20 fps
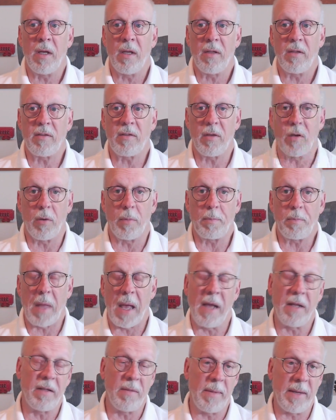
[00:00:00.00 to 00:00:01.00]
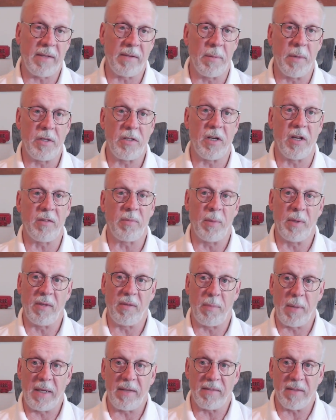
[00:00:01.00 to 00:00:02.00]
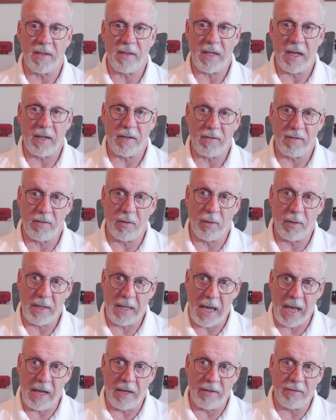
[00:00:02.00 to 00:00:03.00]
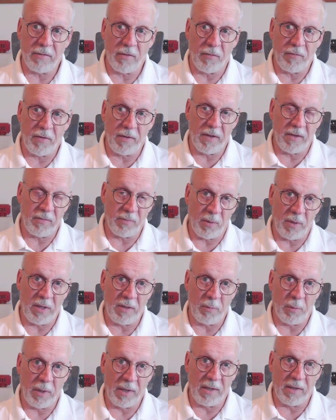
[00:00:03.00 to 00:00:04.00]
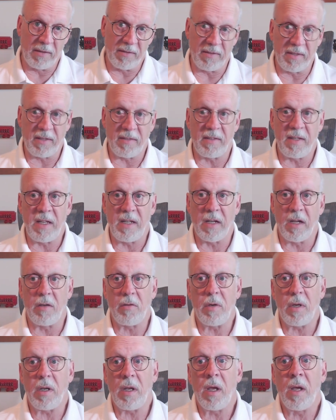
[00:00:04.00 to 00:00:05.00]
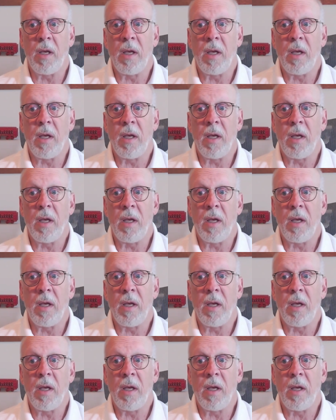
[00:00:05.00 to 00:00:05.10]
So I had to make some adjustments based on that. So the ISO for this one was 1600.